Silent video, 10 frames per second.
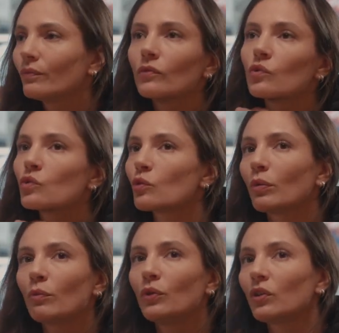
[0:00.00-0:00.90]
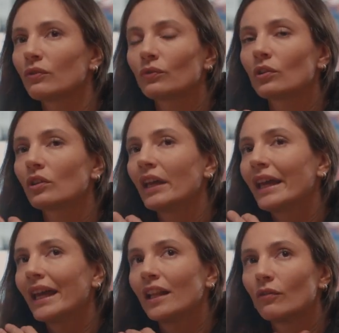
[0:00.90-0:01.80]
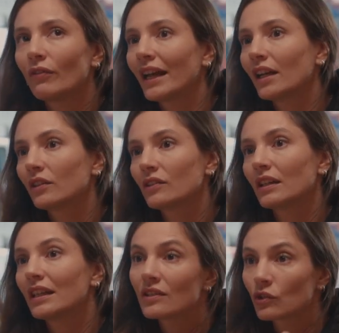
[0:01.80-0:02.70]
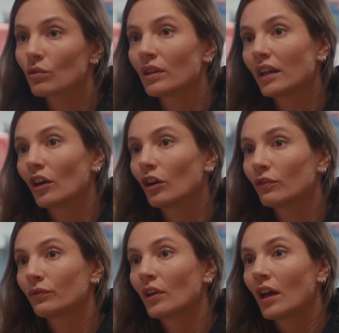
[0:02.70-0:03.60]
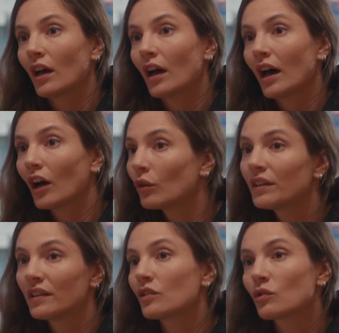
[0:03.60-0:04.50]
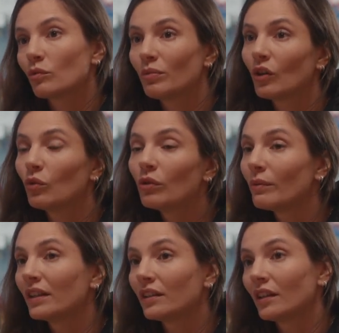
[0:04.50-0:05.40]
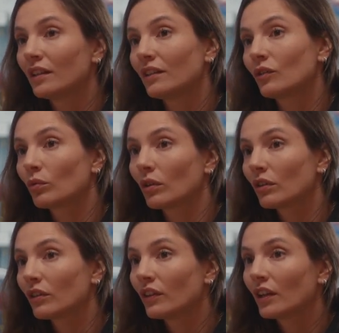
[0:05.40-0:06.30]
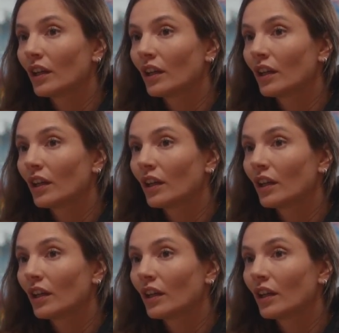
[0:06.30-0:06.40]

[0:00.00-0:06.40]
super beautiful and violent history of how it is to be a woman in this world